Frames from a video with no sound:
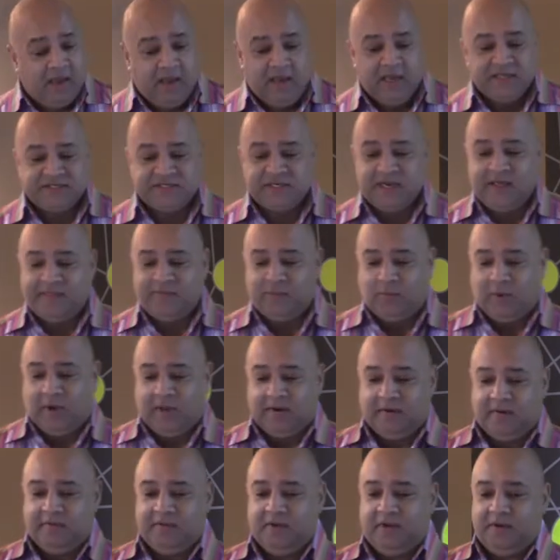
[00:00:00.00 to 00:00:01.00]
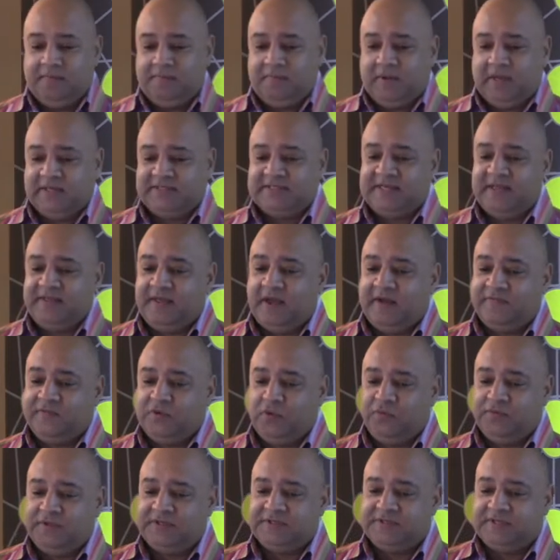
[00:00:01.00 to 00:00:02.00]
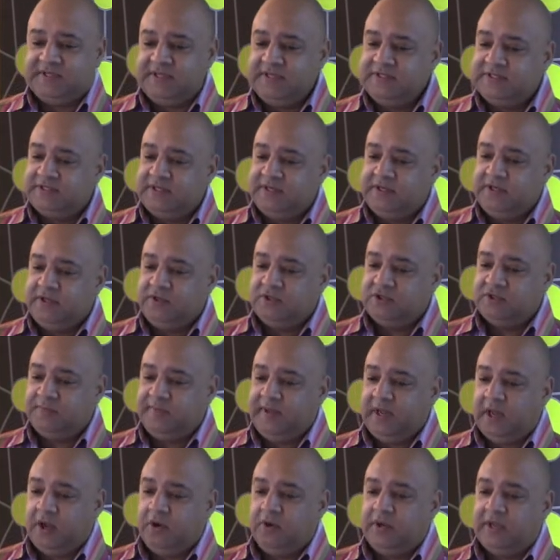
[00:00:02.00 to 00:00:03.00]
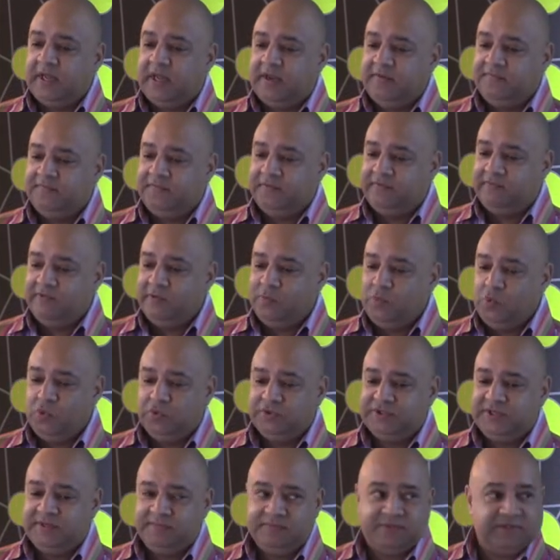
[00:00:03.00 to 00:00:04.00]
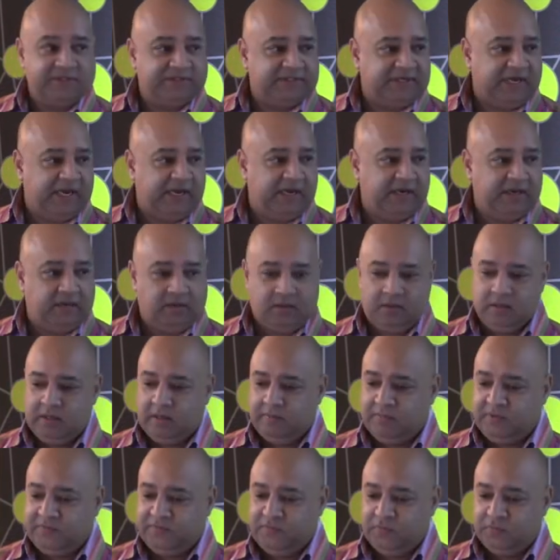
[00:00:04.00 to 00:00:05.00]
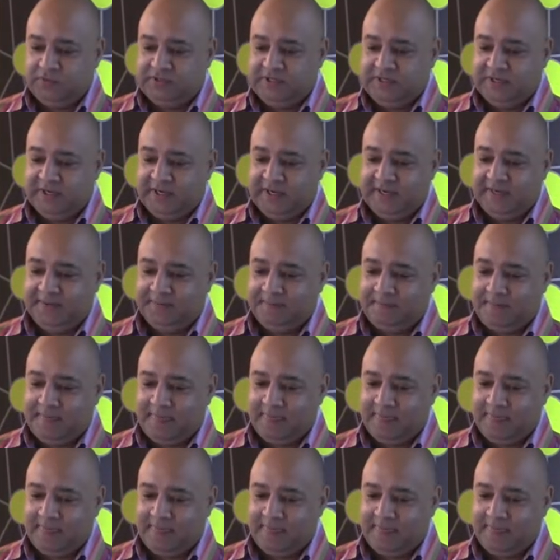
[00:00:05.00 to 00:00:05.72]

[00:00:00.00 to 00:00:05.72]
Here's another one that I'd say, I've called this things that it used to be okay for the reward team to say, number 49.